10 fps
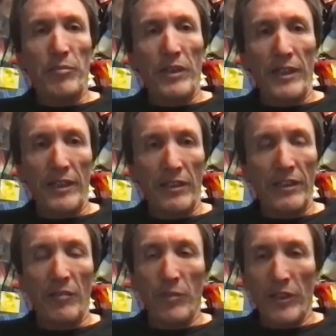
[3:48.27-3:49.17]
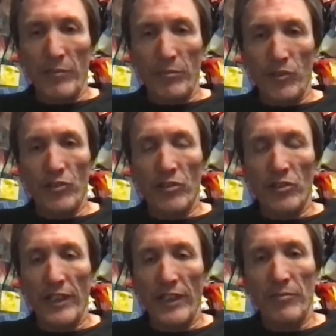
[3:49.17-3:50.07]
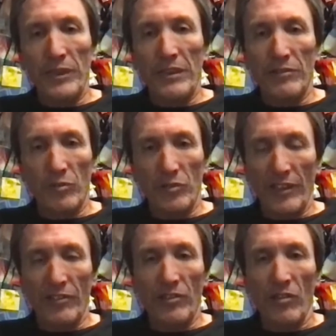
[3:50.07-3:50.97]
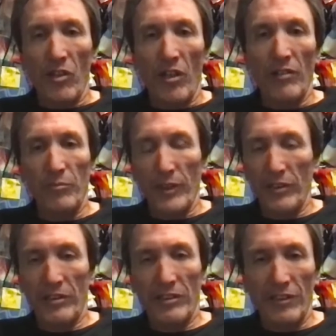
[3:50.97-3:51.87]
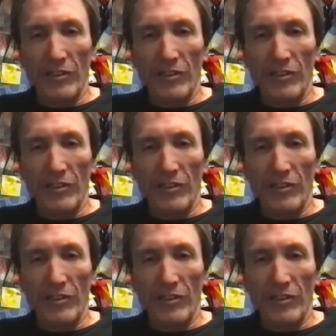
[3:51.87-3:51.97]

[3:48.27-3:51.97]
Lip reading: but they couldn't get married in Missouri because it was against the law, mixed